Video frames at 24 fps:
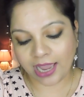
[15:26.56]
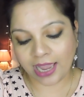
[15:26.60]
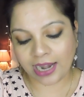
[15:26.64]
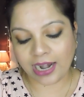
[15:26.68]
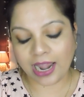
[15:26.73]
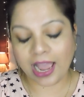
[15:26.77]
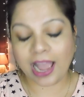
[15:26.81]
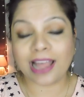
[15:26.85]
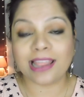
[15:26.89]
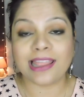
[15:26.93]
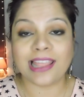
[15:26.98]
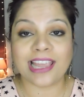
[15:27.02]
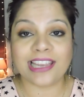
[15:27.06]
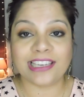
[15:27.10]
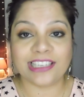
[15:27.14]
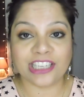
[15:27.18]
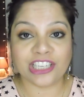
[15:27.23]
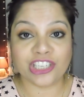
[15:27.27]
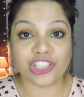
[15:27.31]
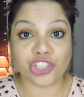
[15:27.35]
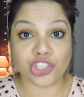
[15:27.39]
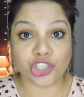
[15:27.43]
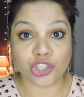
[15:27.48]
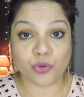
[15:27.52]
and
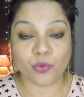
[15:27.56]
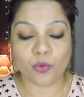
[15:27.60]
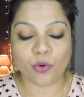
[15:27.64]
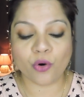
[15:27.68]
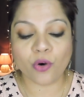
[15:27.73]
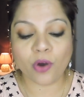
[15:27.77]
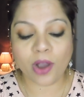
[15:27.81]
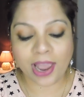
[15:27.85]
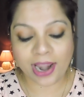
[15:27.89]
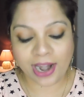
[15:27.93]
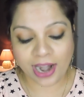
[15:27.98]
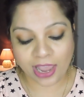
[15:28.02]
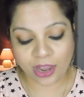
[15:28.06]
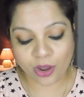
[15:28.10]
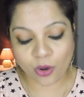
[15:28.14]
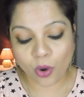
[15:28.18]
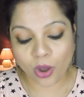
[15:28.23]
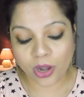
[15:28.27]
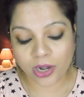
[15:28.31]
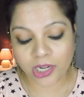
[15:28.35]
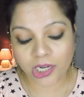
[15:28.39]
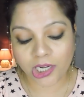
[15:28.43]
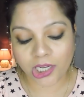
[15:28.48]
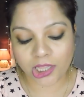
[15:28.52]
Highlighting Duo, and I
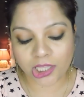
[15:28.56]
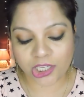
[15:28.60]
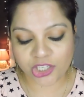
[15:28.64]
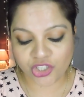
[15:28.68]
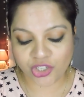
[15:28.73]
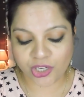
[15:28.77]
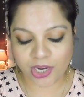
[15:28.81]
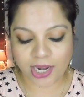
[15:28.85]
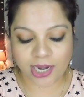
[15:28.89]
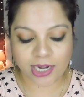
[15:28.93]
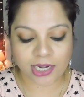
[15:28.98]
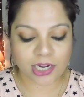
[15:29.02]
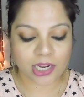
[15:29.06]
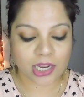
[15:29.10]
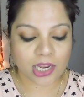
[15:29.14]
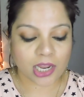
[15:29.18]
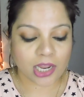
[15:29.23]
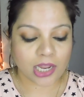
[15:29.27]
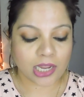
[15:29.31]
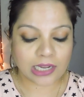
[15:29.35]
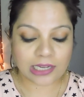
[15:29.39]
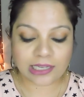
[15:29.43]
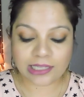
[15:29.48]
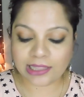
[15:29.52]
got it in the shade
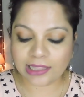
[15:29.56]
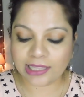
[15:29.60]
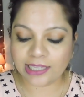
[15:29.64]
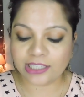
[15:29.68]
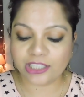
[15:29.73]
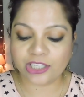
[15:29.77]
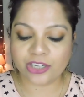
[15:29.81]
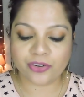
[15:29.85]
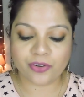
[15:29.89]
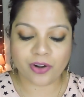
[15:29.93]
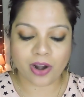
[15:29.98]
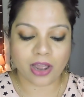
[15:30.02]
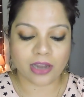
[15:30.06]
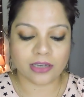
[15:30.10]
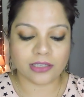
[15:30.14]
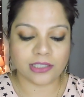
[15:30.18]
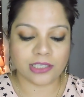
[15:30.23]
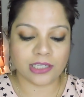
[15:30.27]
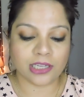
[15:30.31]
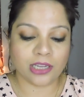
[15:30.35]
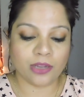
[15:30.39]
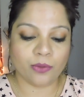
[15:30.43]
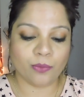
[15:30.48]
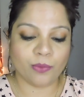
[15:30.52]

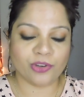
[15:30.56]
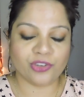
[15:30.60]
Glitterati,